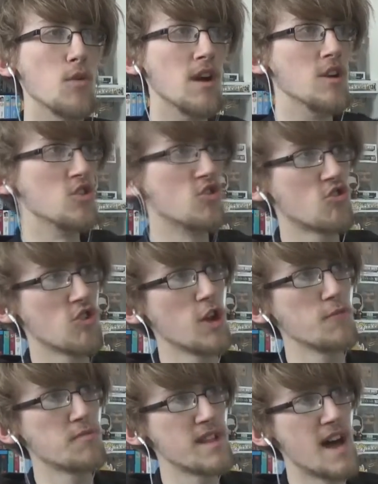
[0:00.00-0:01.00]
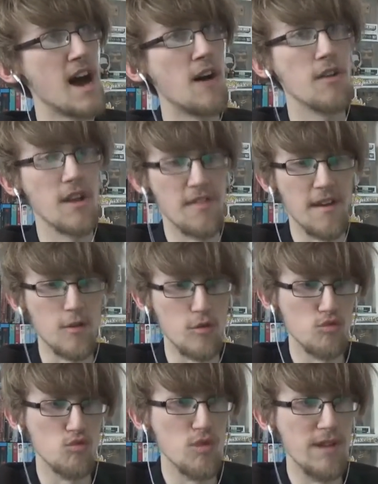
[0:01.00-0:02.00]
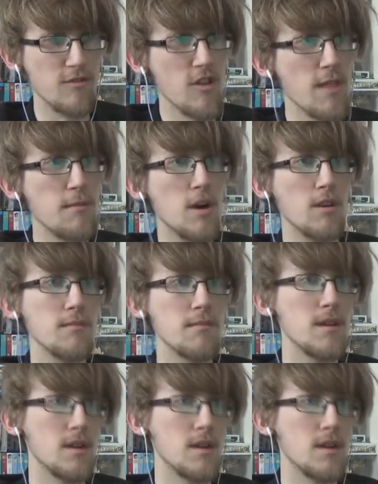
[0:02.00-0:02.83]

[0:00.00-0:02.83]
where it just slopes down and there's a river at the bottom.